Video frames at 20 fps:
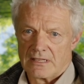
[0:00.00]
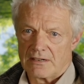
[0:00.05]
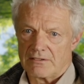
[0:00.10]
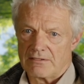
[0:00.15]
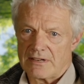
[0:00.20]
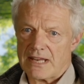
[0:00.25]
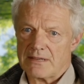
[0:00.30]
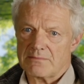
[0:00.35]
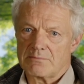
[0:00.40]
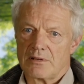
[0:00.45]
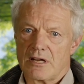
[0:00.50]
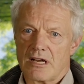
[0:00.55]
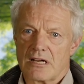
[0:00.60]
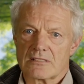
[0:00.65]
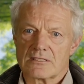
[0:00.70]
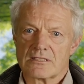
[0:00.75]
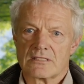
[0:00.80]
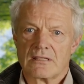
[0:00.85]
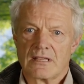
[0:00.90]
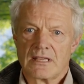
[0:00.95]
A red
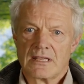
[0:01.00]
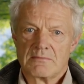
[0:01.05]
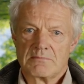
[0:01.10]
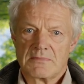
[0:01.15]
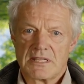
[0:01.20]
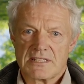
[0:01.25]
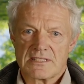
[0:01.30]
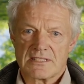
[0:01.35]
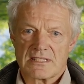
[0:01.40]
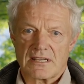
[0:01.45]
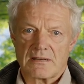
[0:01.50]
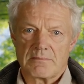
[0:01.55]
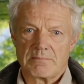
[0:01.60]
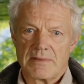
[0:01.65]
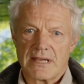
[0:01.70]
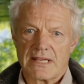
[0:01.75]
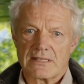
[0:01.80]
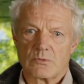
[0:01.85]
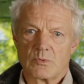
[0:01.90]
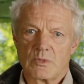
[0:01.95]
box means that a
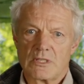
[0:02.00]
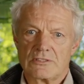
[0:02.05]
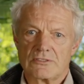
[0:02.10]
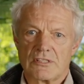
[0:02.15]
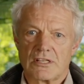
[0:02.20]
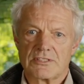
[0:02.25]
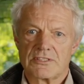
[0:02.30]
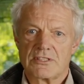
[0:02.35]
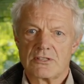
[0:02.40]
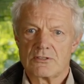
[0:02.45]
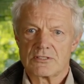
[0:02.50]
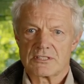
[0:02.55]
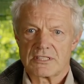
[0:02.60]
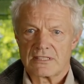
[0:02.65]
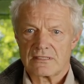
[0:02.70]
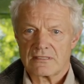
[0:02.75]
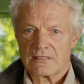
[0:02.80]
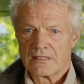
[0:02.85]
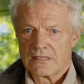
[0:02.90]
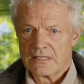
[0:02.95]
bat will not use
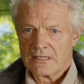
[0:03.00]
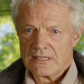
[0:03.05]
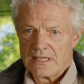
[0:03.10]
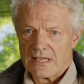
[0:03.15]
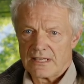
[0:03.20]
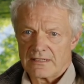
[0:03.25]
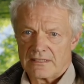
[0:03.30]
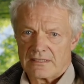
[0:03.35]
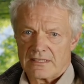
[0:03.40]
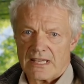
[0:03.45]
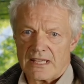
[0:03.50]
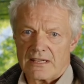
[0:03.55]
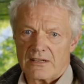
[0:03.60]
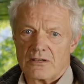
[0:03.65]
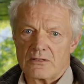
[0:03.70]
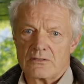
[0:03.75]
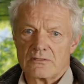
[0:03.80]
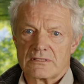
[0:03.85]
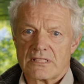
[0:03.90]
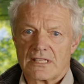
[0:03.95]
it, and in
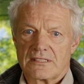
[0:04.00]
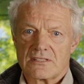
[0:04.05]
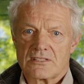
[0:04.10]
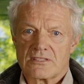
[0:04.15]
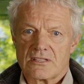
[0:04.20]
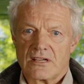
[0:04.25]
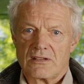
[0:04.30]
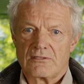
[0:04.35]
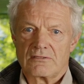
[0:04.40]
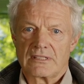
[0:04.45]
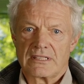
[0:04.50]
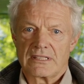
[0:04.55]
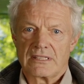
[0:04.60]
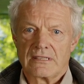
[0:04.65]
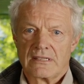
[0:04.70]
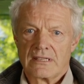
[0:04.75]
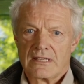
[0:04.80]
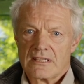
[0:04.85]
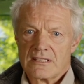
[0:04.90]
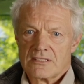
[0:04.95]
yellow that is
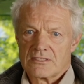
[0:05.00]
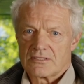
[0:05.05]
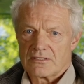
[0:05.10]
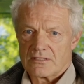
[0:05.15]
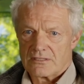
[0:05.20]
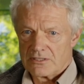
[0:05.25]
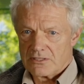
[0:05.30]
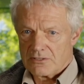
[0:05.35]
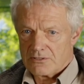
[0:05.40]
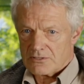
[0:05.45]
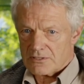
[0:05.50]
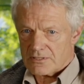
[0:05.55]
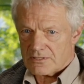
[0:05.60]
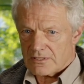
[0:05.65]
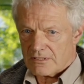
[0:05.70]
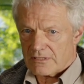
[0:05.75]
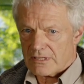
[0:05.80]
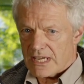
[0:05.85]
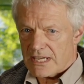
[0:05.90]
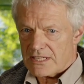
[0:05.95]
only
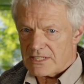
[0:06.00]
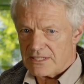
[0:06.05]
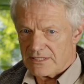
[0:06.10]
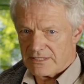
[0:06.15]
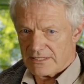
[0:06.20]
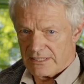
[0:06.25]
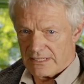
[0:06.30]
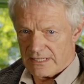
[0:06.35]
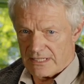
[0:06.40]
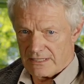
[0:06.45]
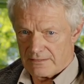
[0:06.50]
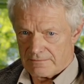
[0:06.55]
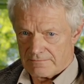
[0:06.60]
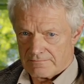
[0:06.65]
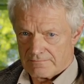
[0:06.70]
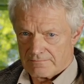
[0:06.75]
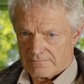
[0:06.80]
used occasionally.